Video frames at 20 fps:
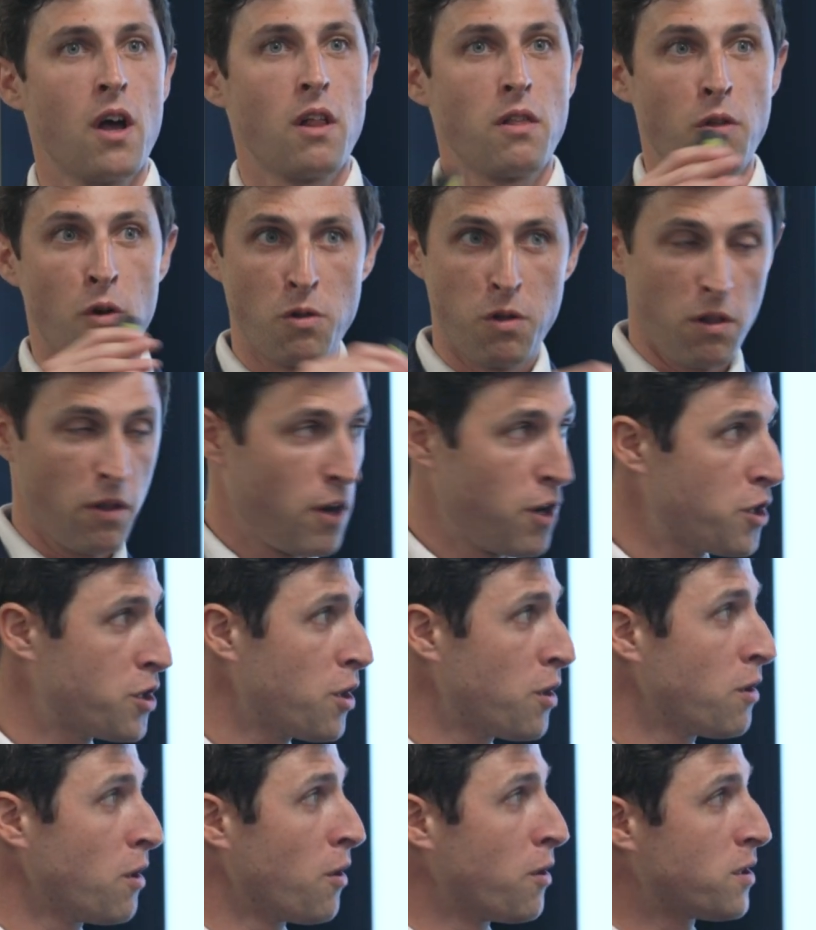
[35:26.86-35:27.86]
the
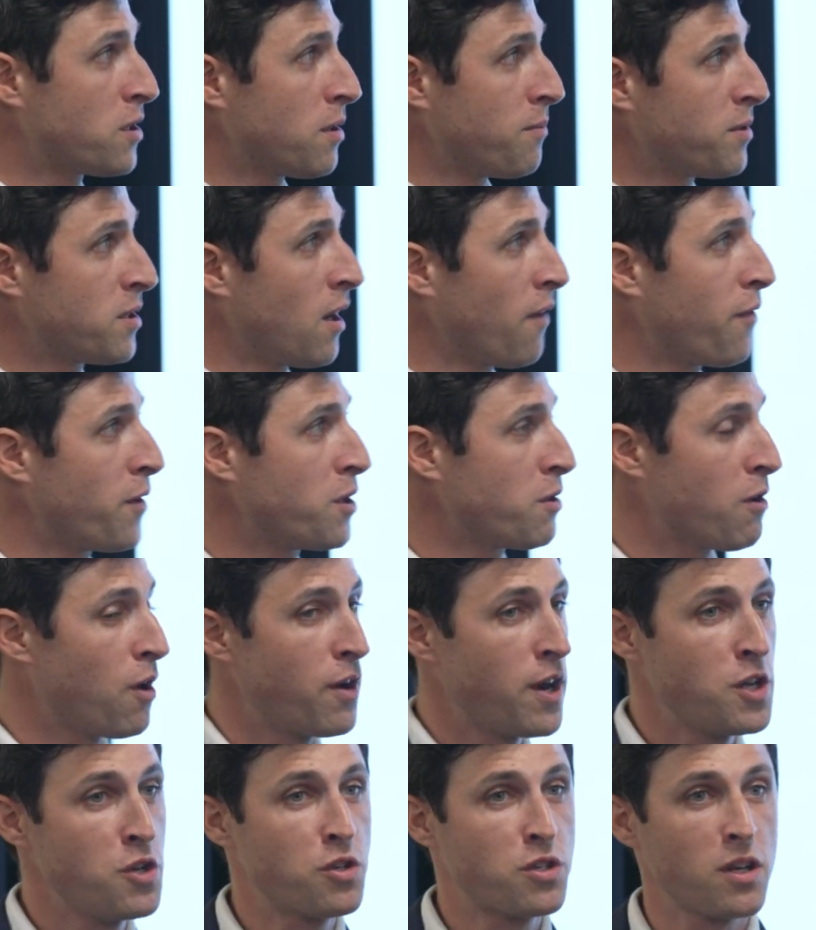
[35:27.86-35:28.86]
literature, learn some stuff on your
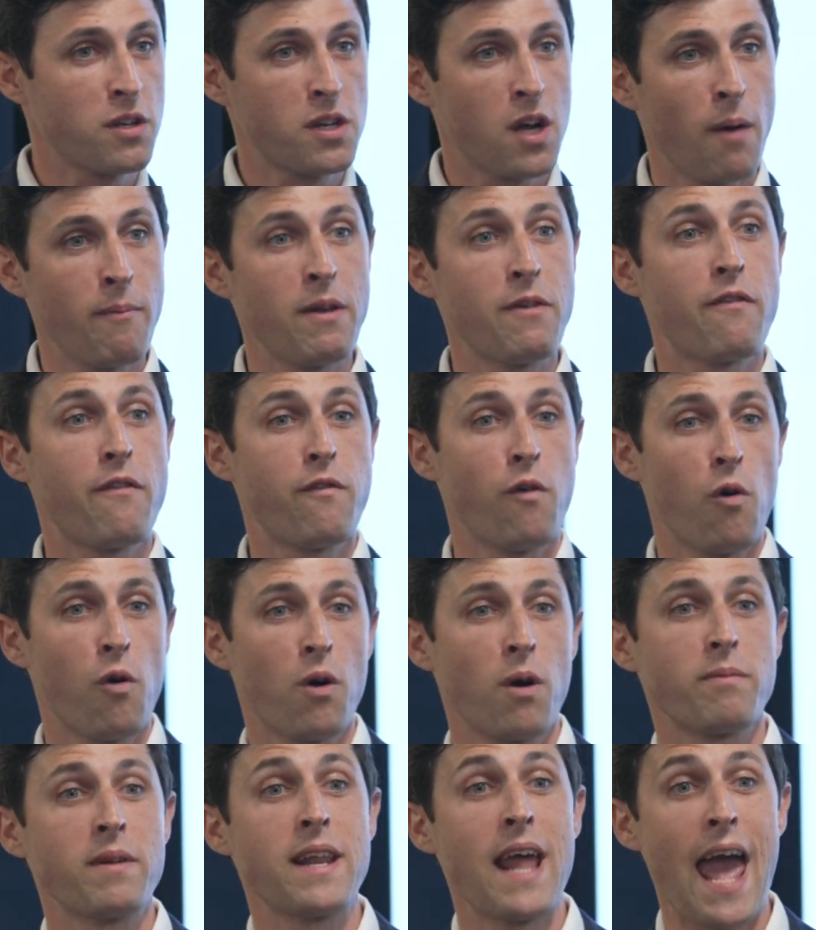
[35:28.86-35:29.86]
own, and you should come
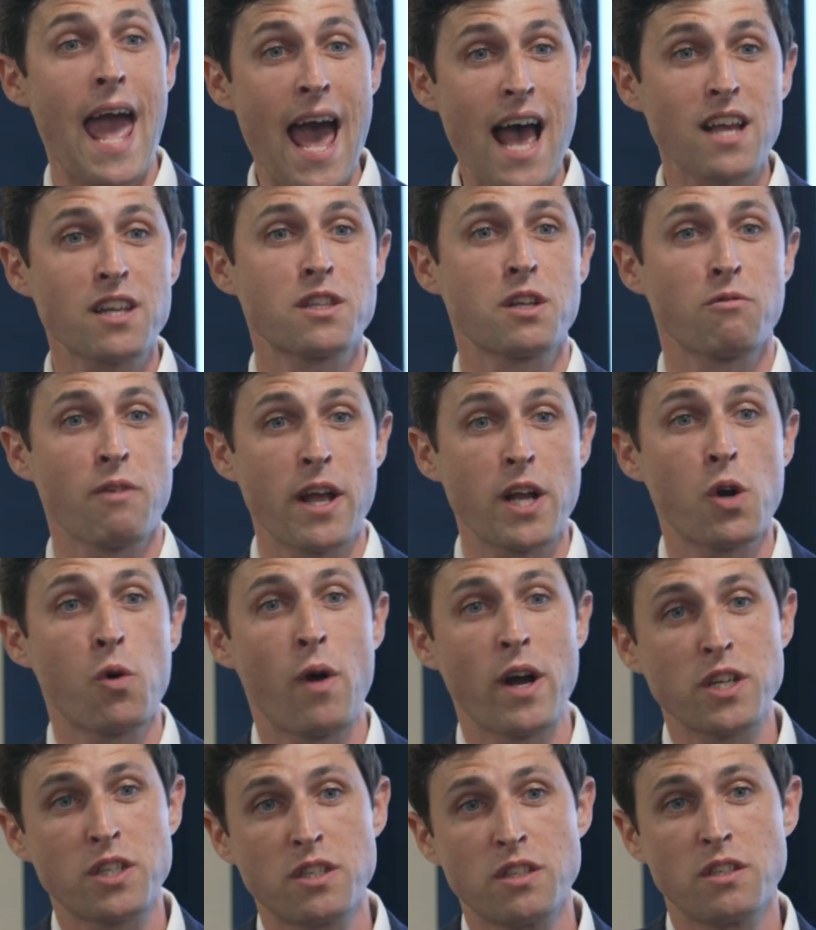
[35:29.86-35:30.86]
informed and ask the right
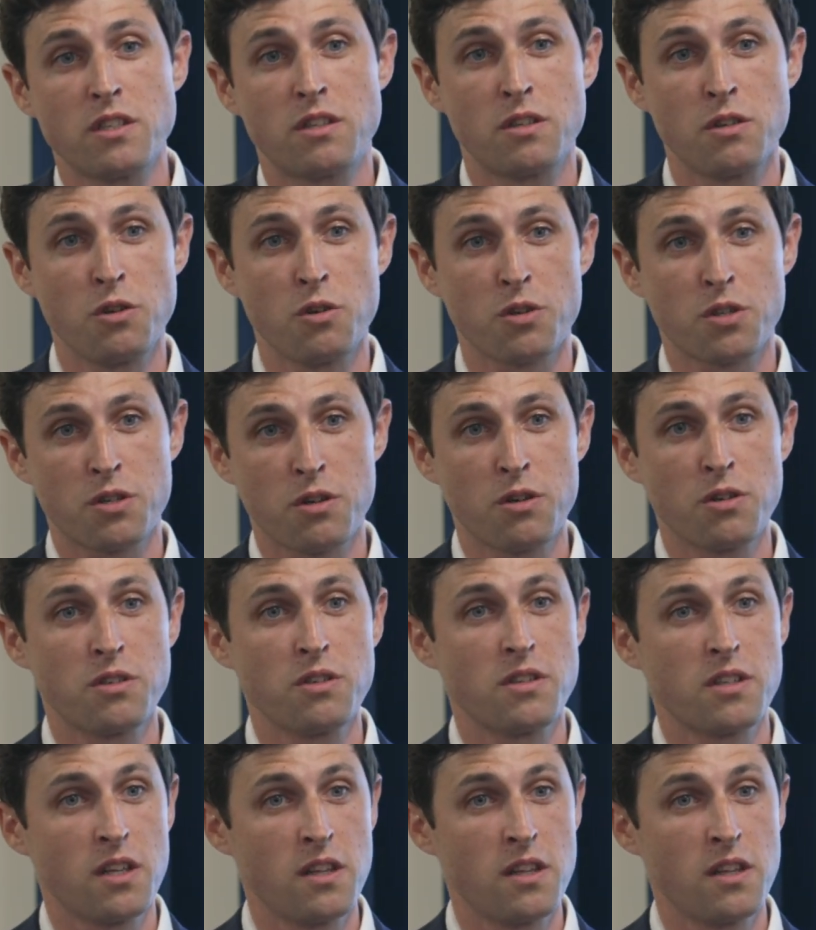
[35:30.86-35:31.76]
questions to your surgeons.